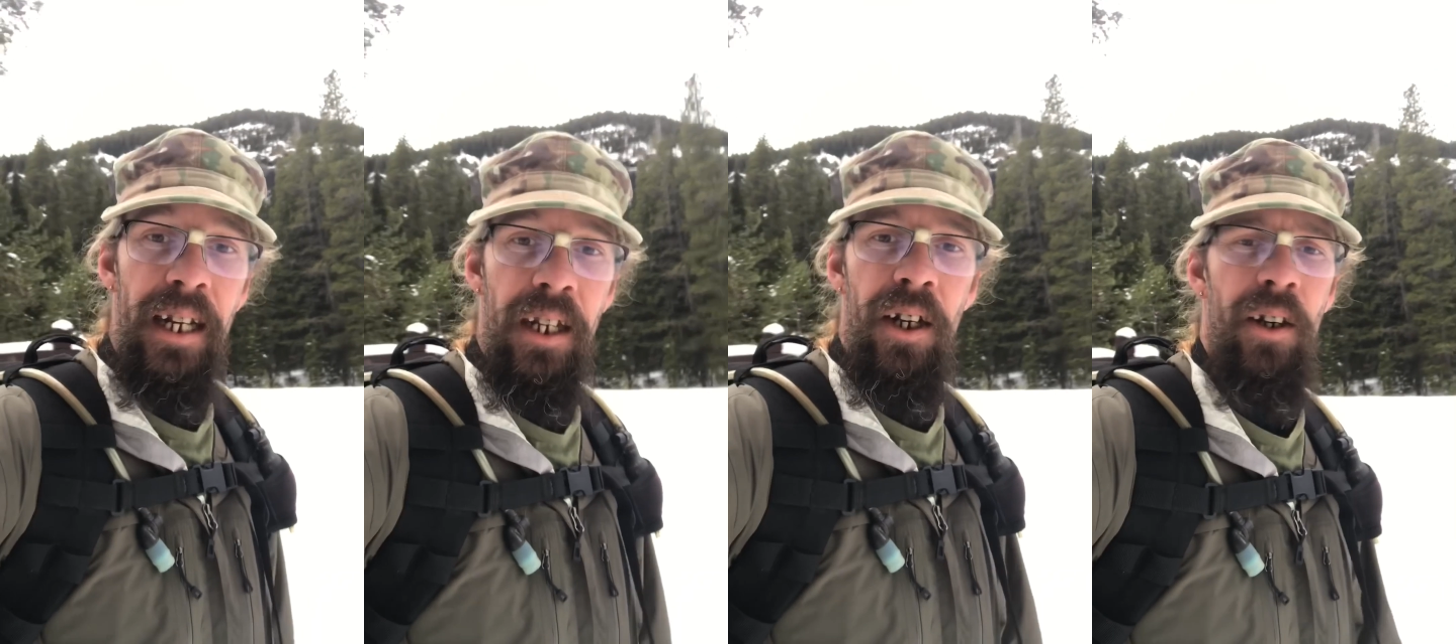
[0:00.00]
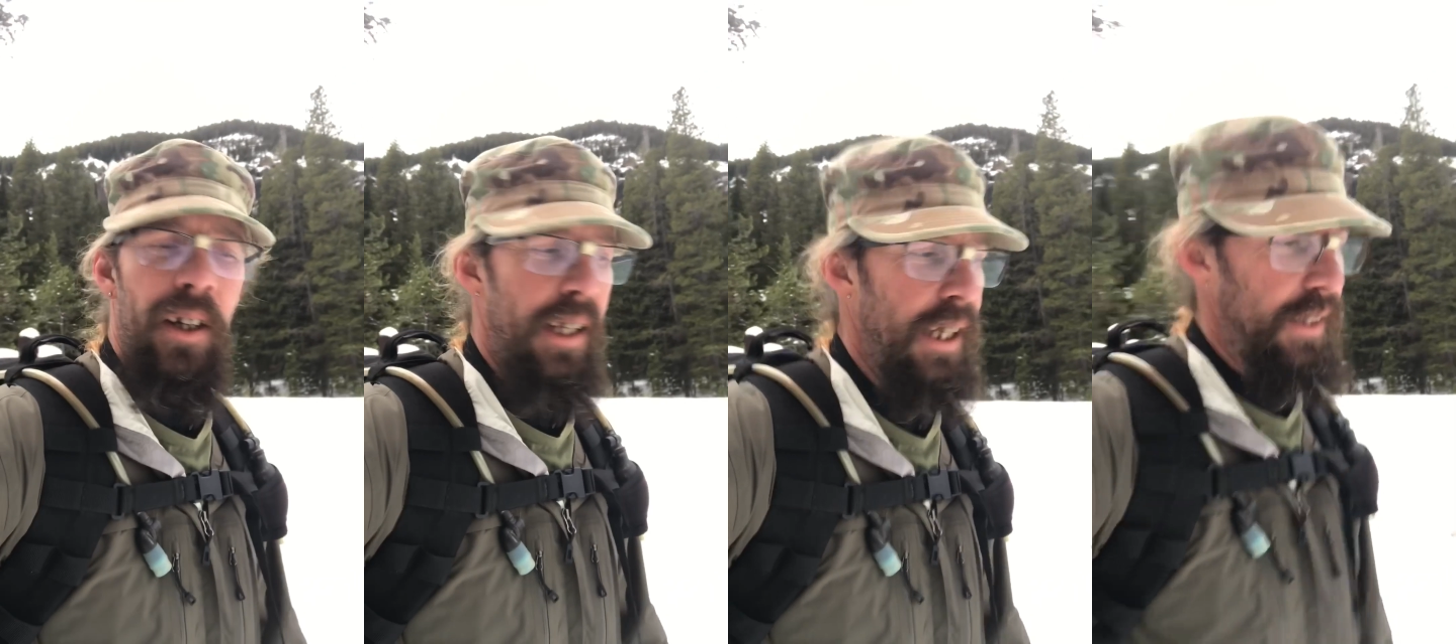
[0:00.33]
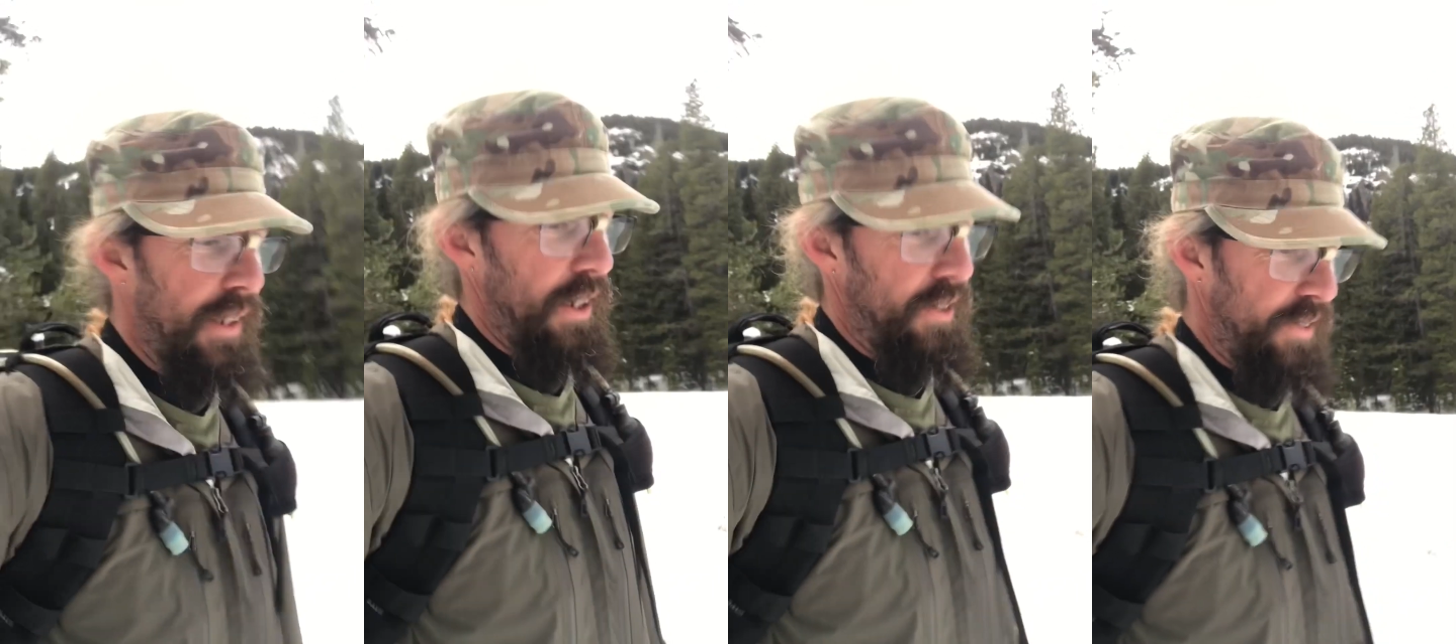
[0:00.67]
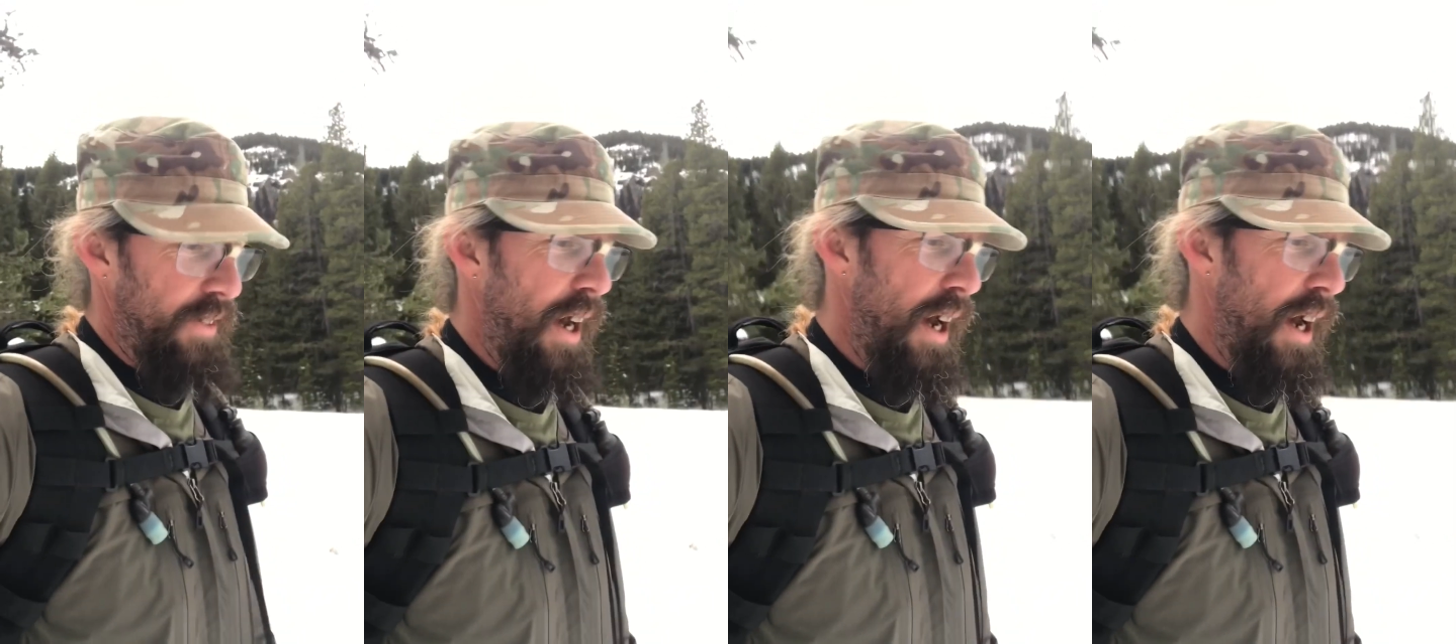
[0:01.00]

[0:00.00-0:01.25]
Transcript: of here and get this